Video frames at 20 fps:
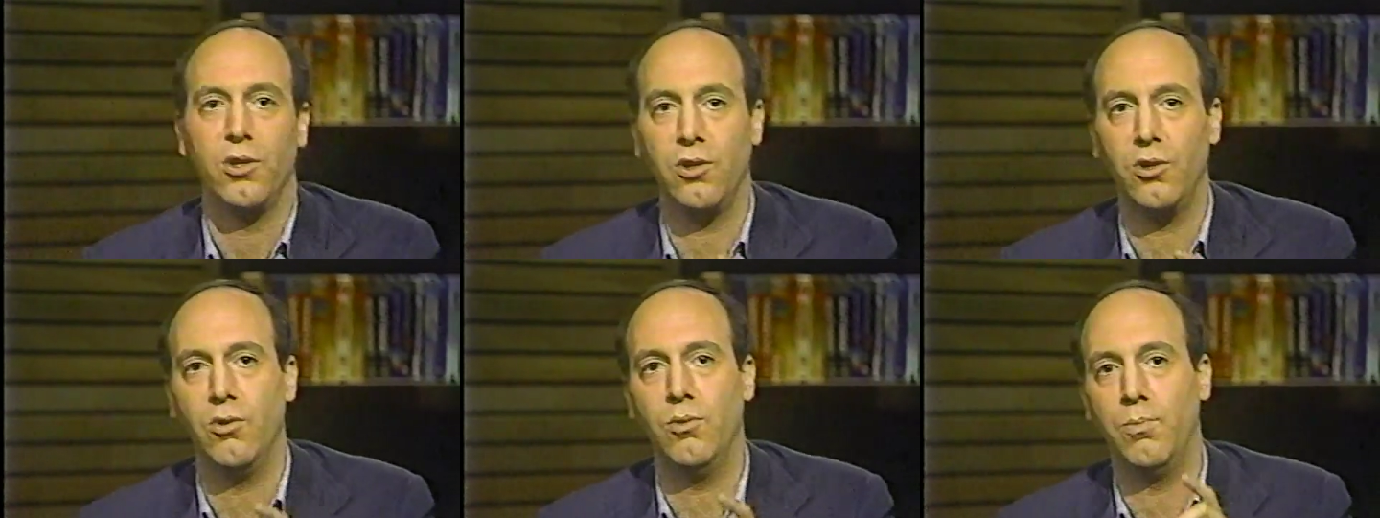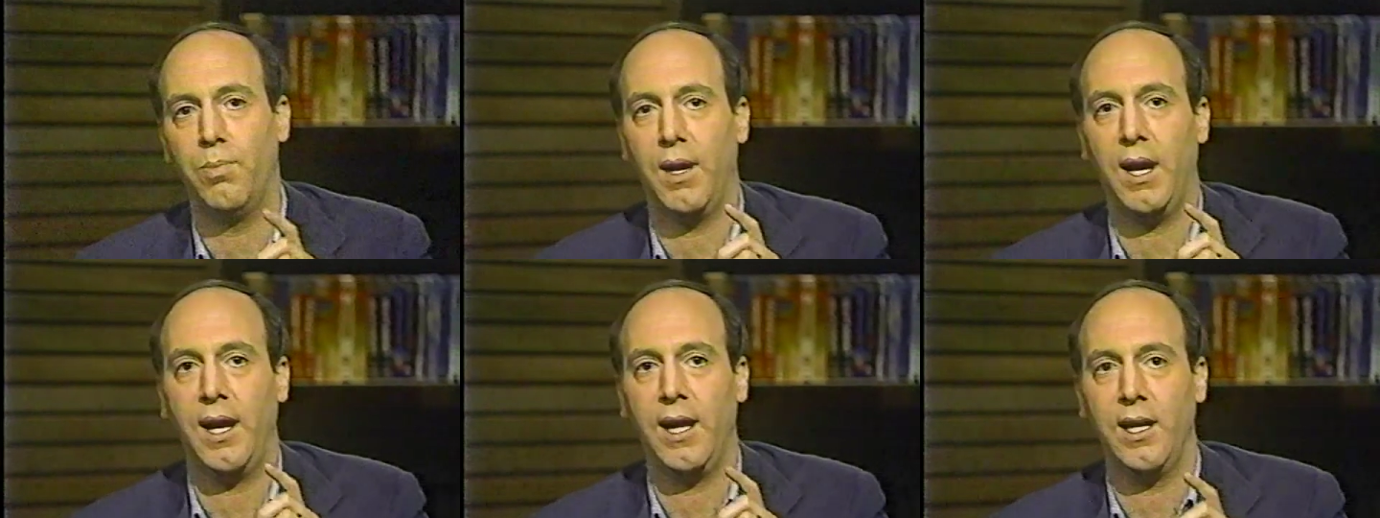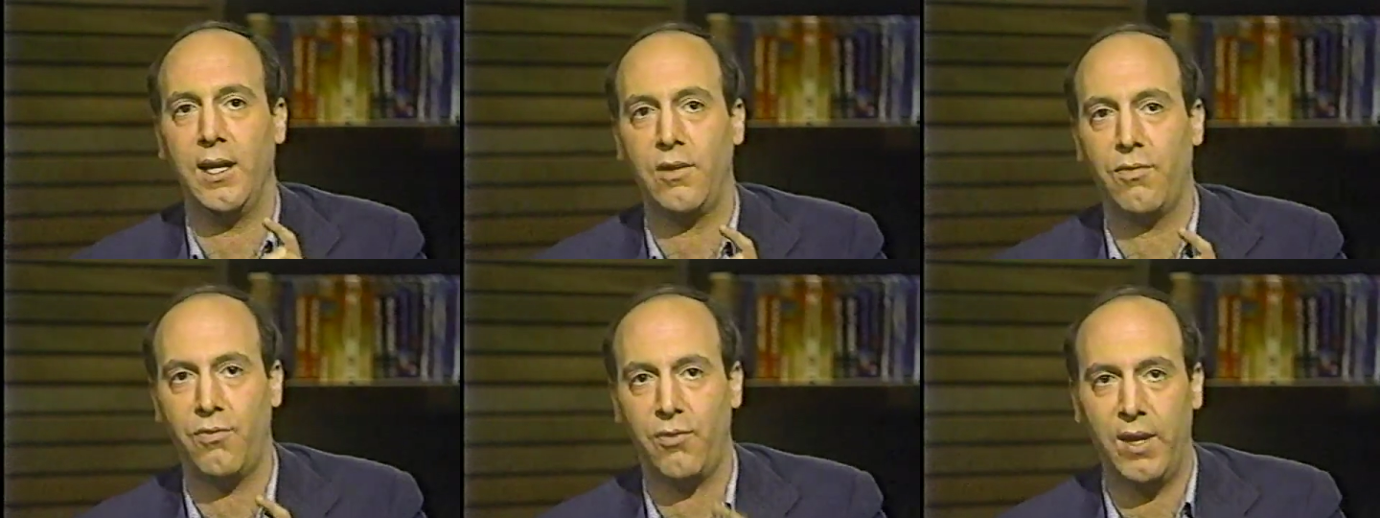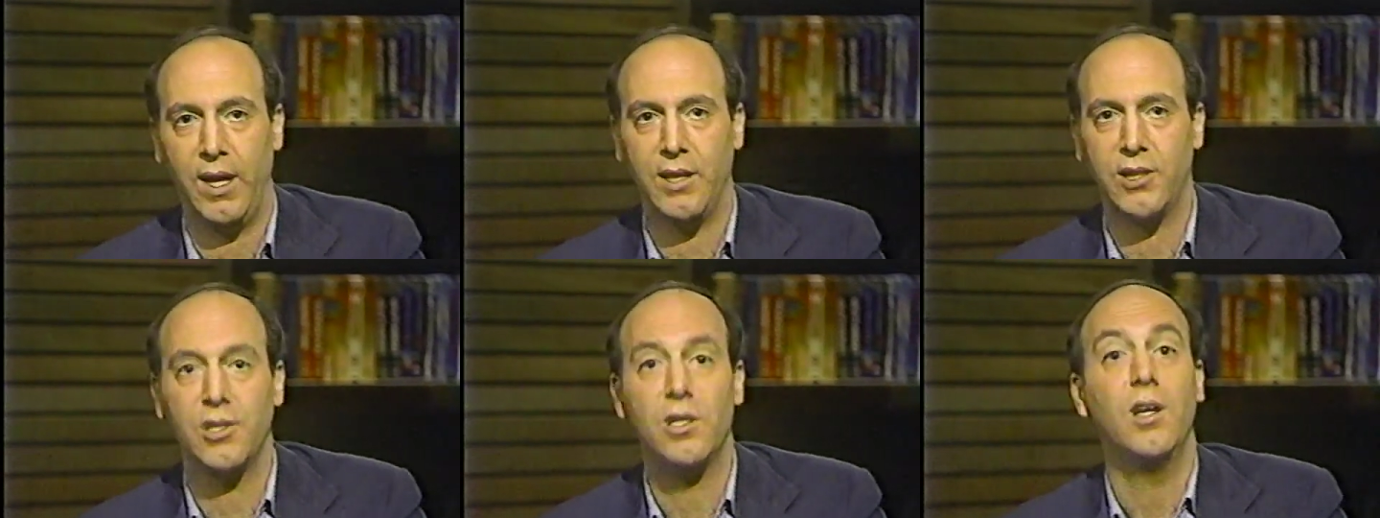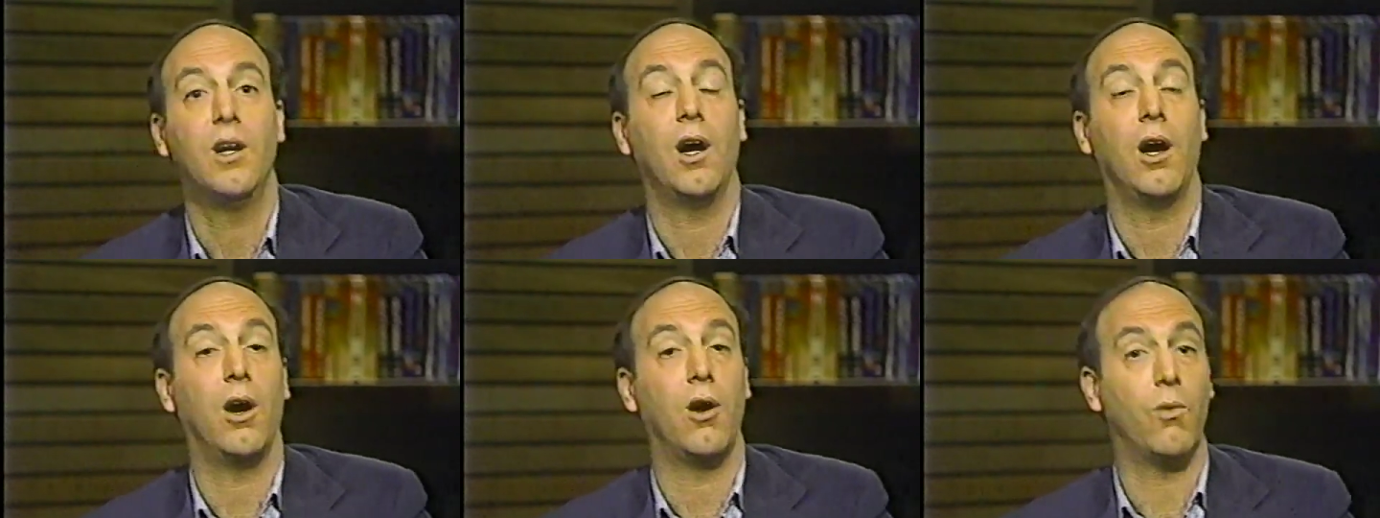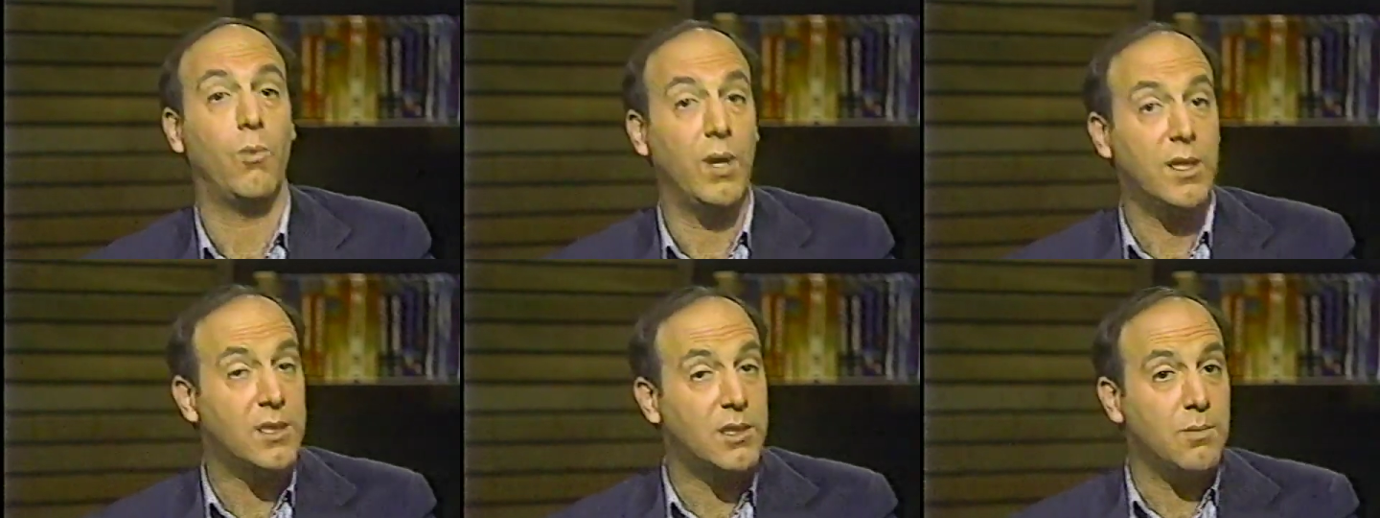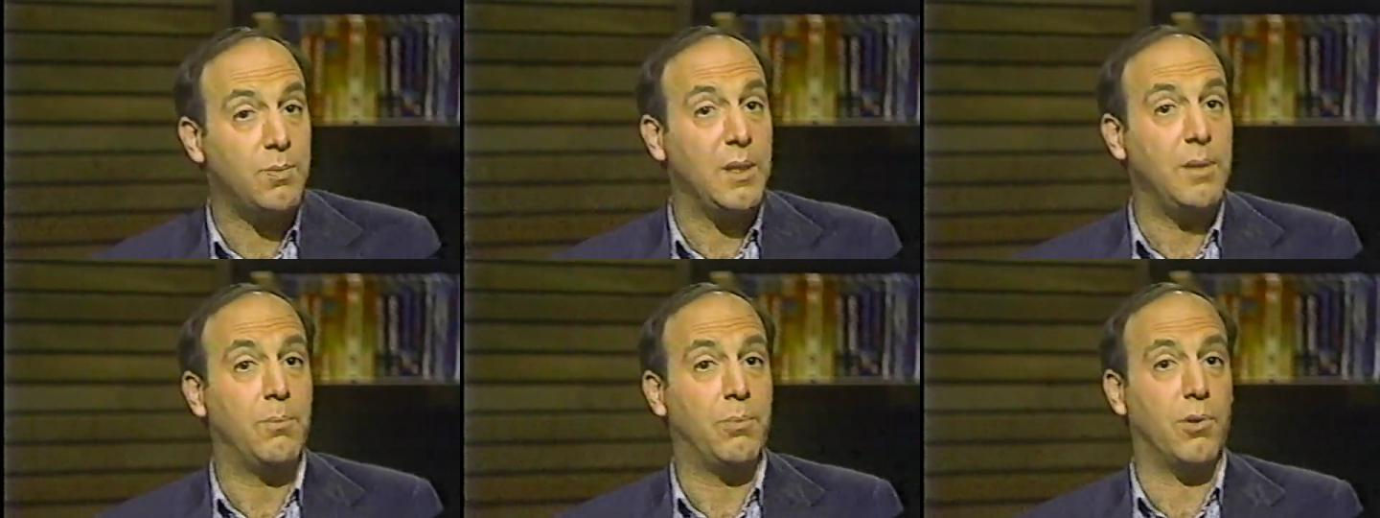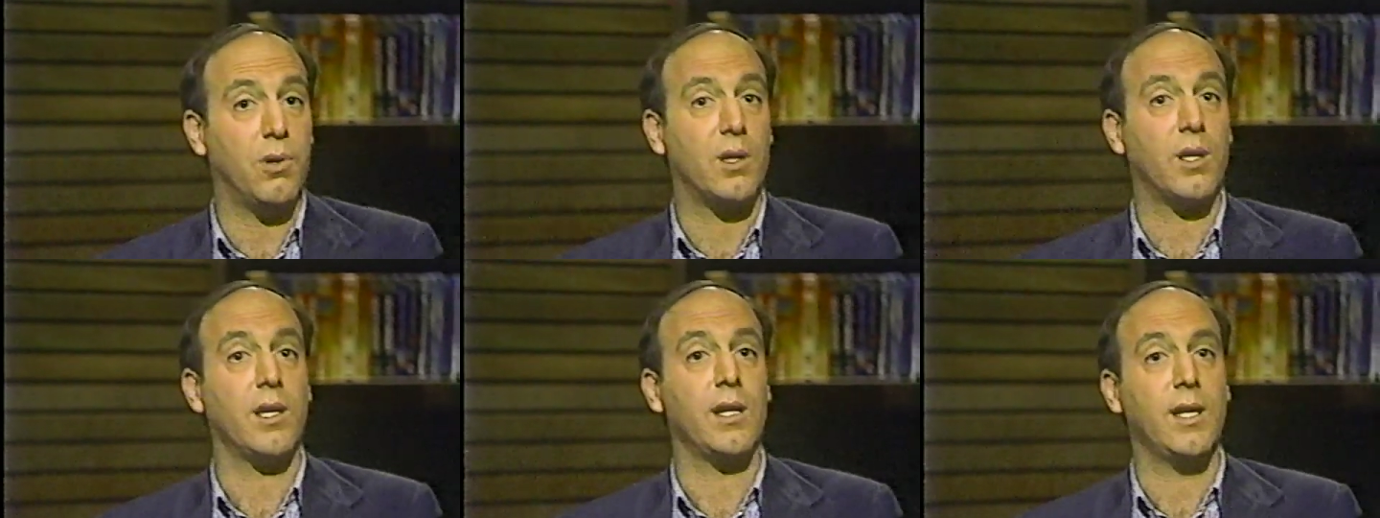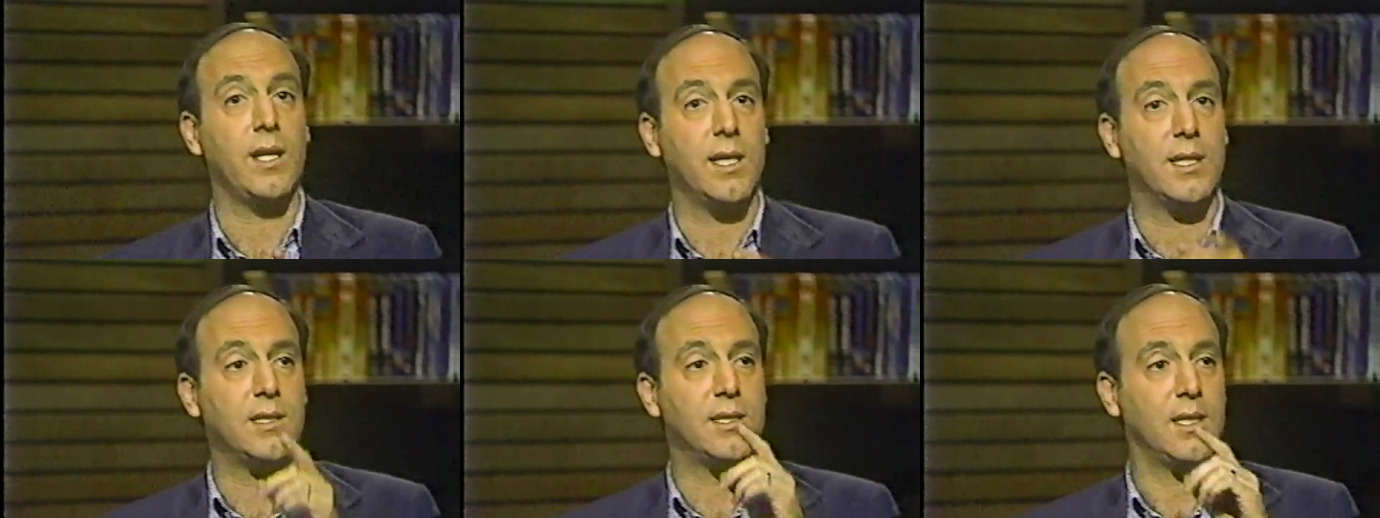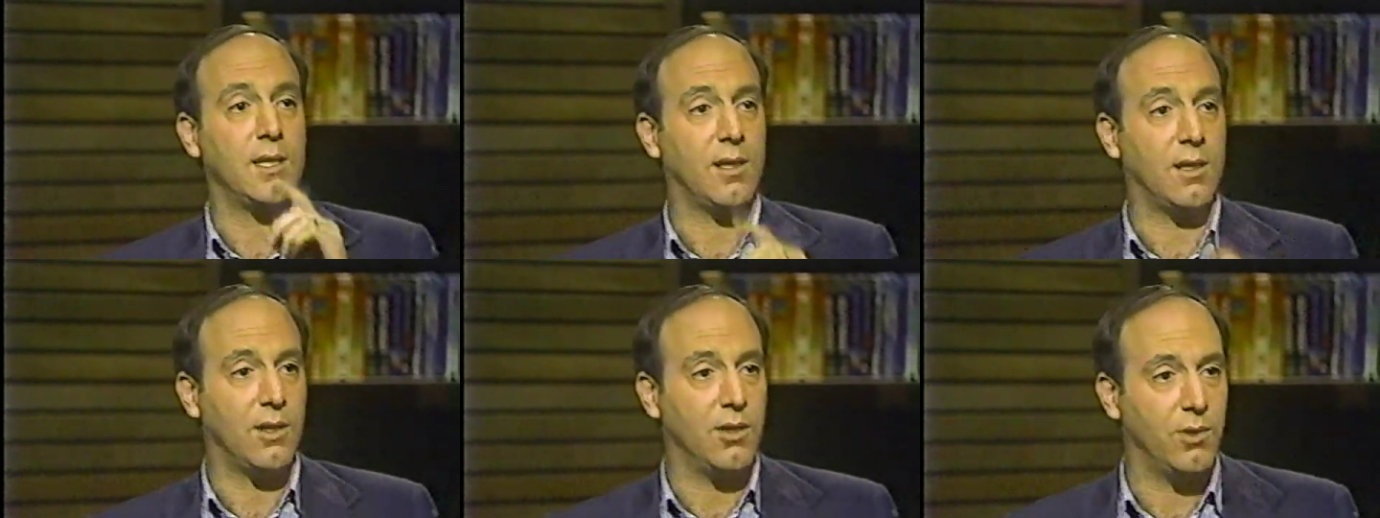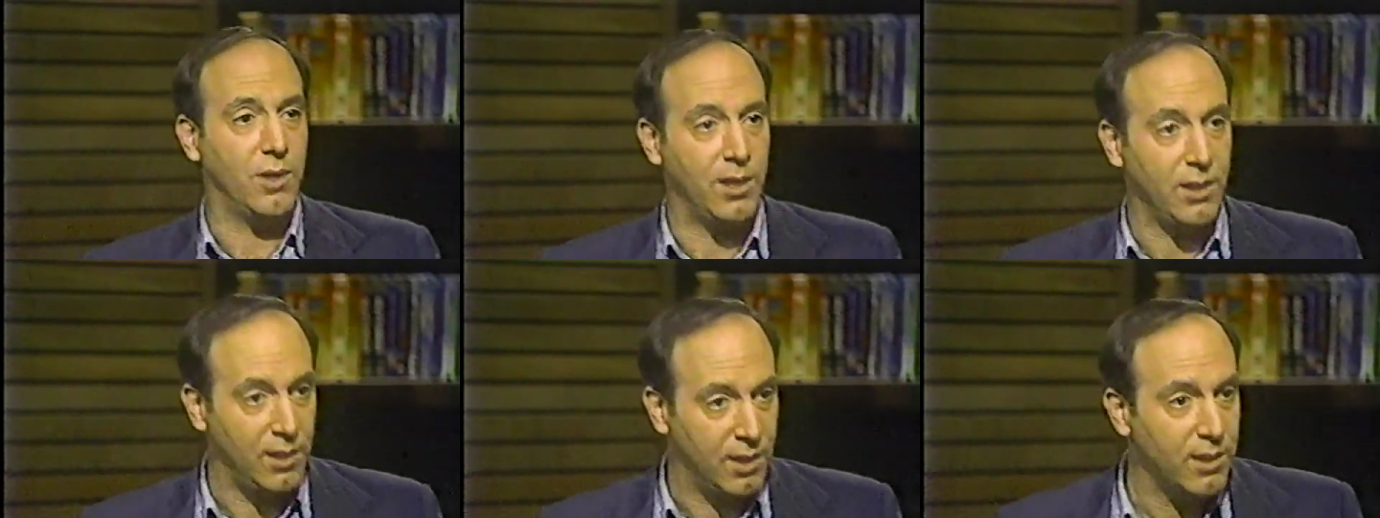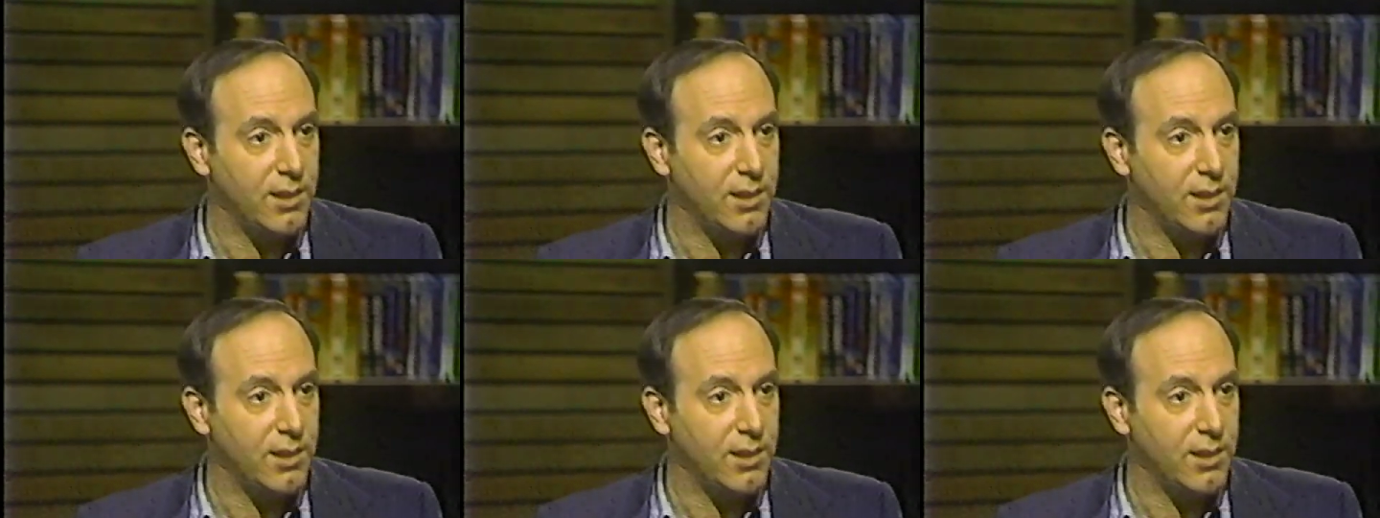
you buy it fresh a recipe book is included.